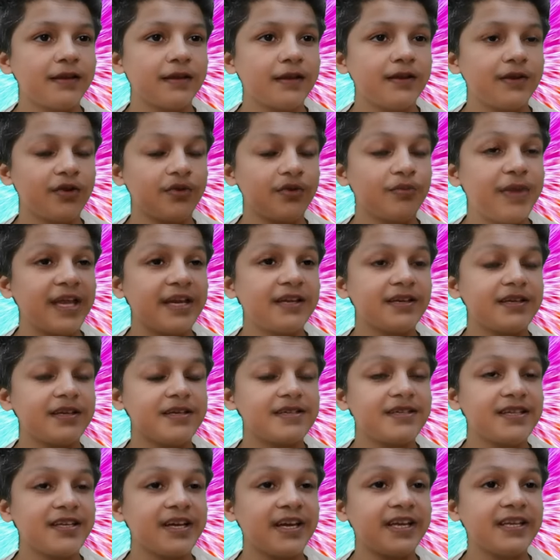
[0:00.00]
who made
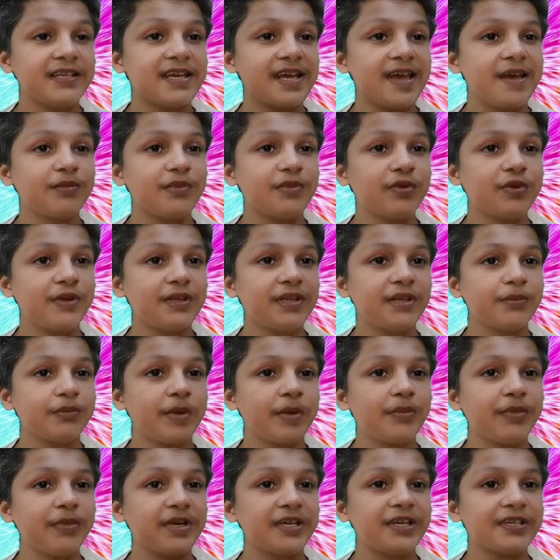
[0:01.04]
his screen debut in The
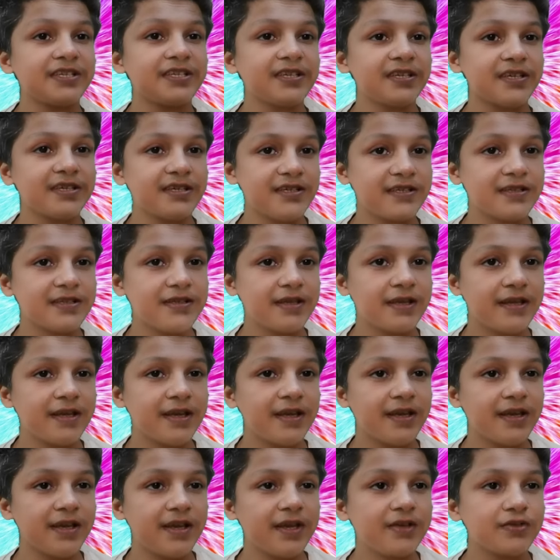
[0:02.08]
Mummy Returns.
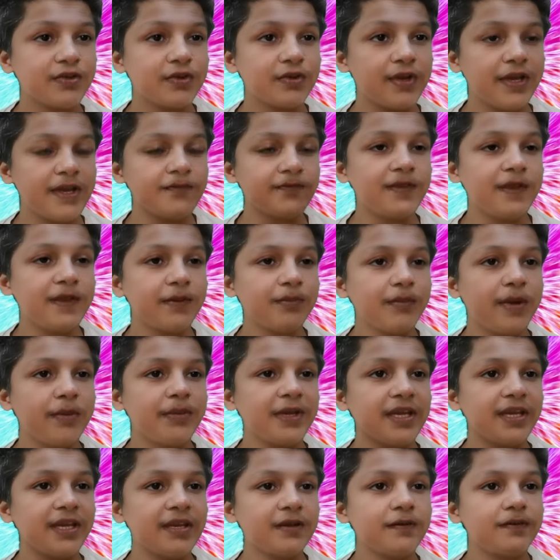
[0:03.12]
So if the
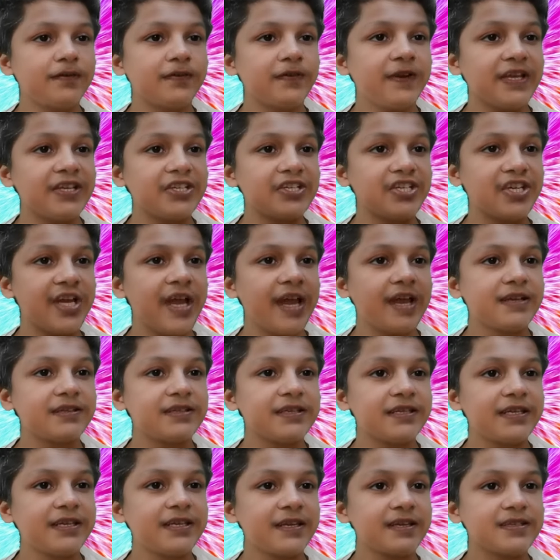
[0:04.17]
Mummy
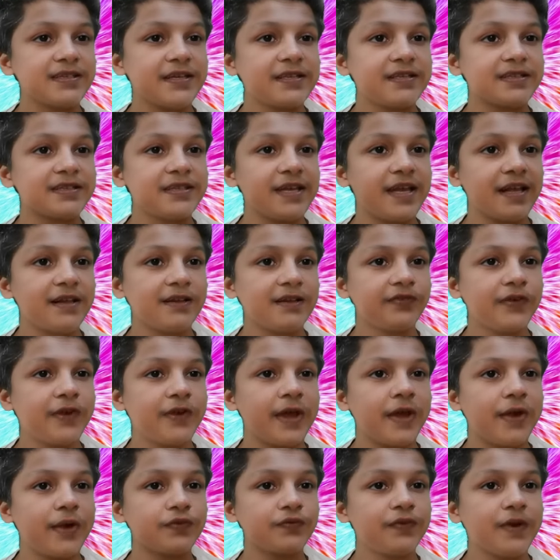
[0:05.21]
franchise takes itself
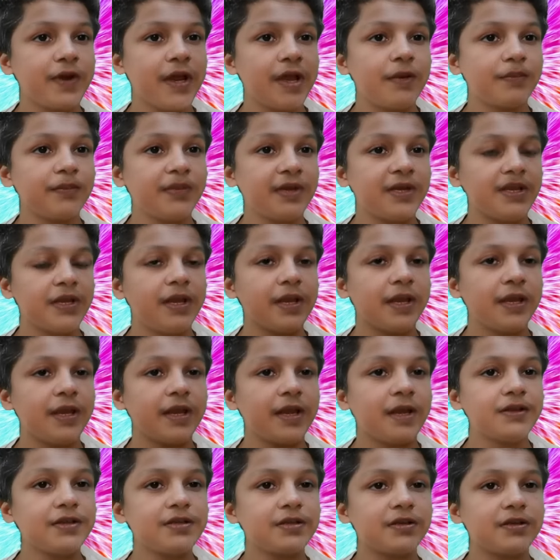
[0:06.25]
out from
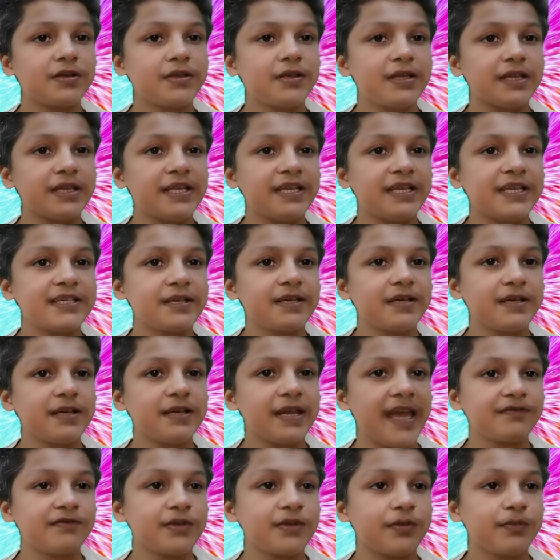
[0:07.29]
under the litter
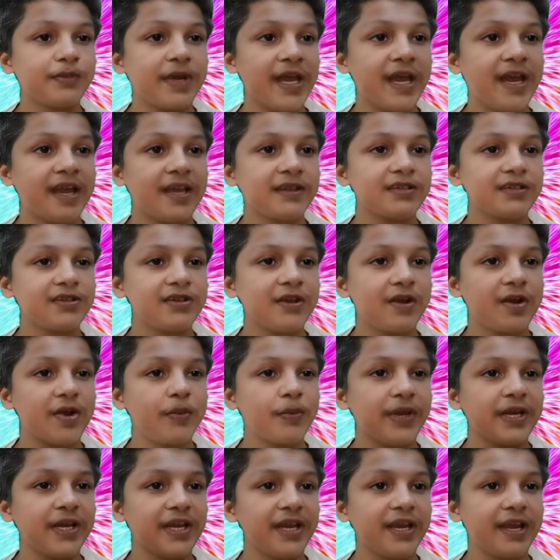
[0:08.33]
left by The
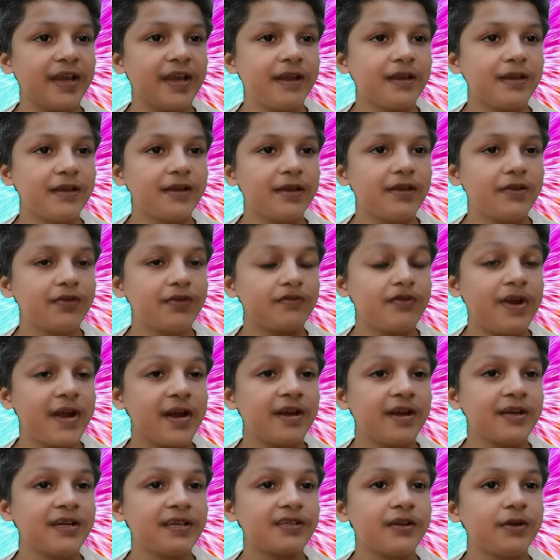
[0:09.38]
Scorpion King for
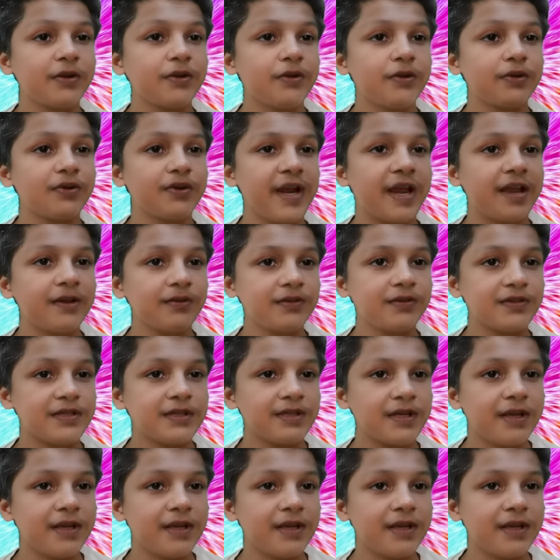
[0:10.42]
another go-round,